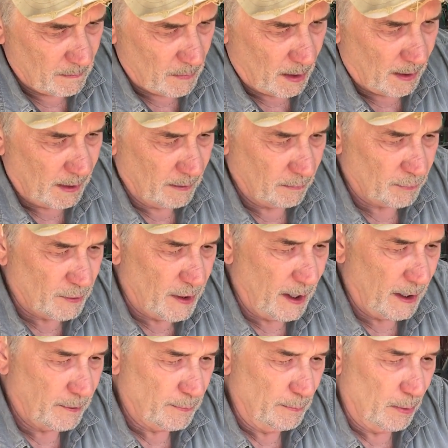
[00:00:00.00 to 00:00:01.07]
think it was
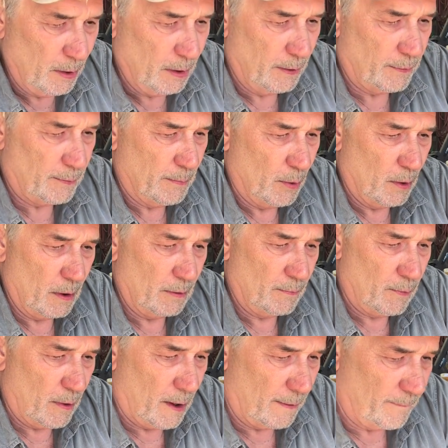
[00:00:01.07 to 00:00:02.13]
Cast Bullets board
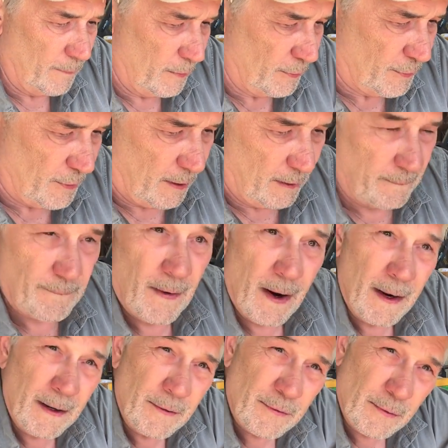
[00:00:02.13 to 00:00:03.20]
where I first started
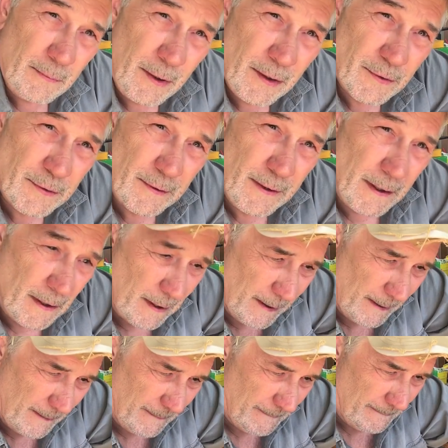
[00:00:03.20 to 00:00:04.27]
finding some history on
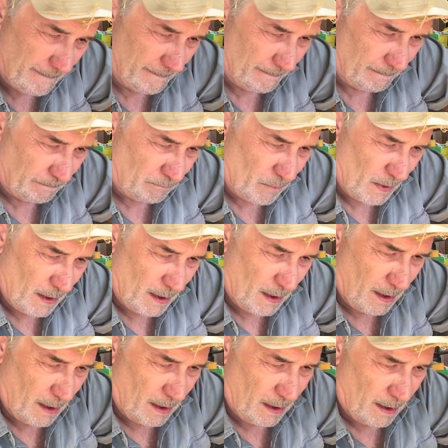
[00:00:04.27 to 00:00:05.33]
it.
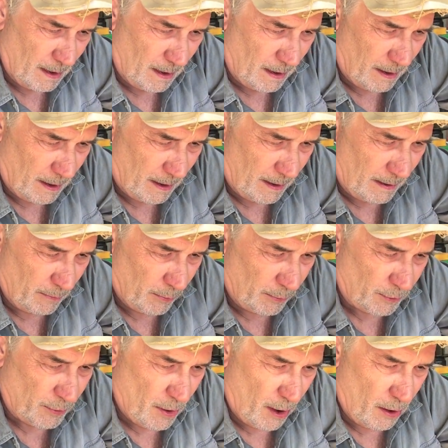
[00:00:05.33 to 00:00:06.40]
And it
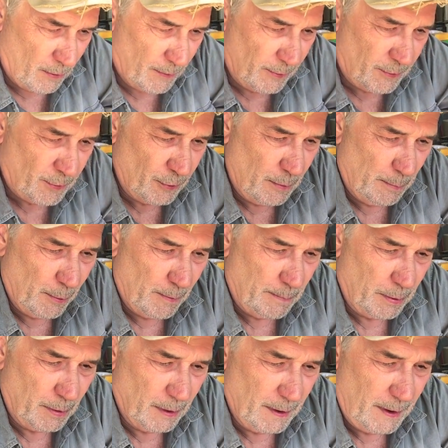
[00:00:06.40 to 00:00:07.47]
was called the Super
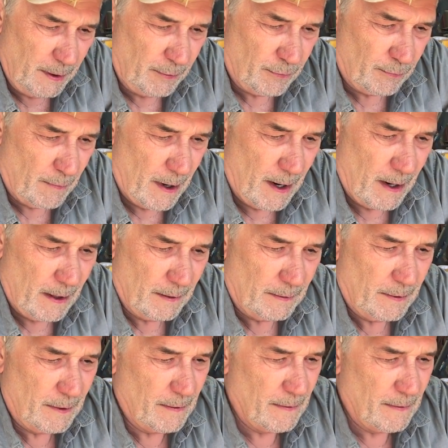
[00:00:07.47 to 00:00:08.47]
Police round.